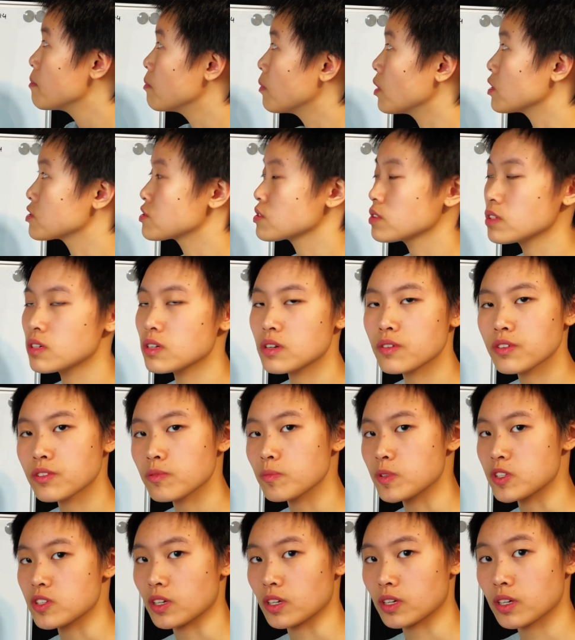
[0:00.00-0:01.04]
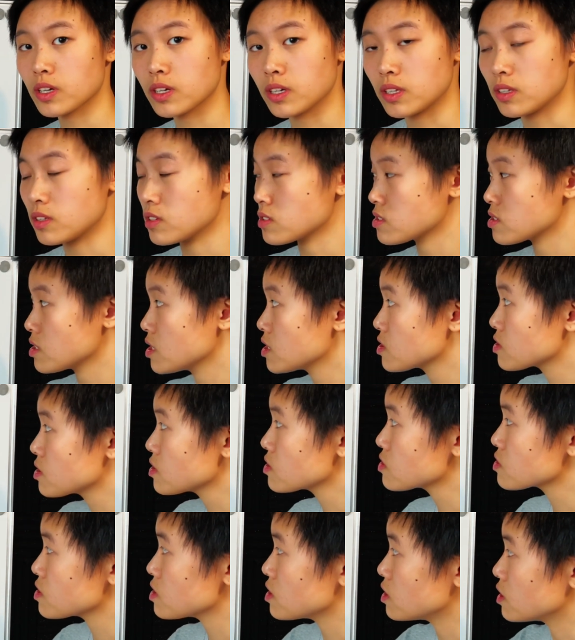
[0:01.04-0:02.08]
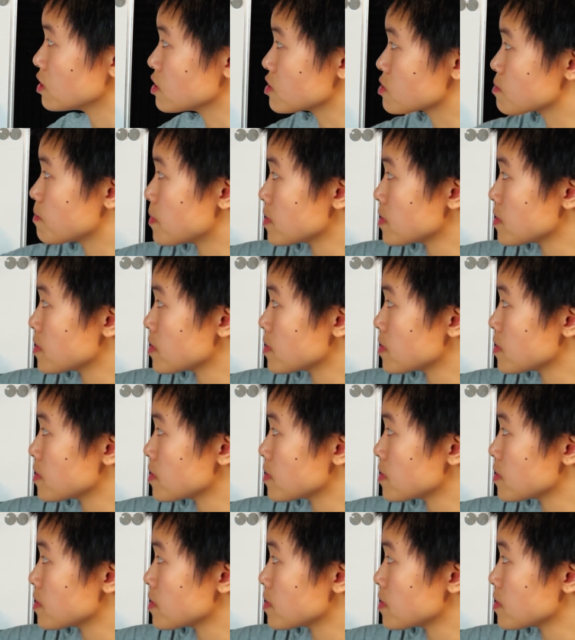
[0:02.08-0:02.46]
modular arithmetic. In its essence, it is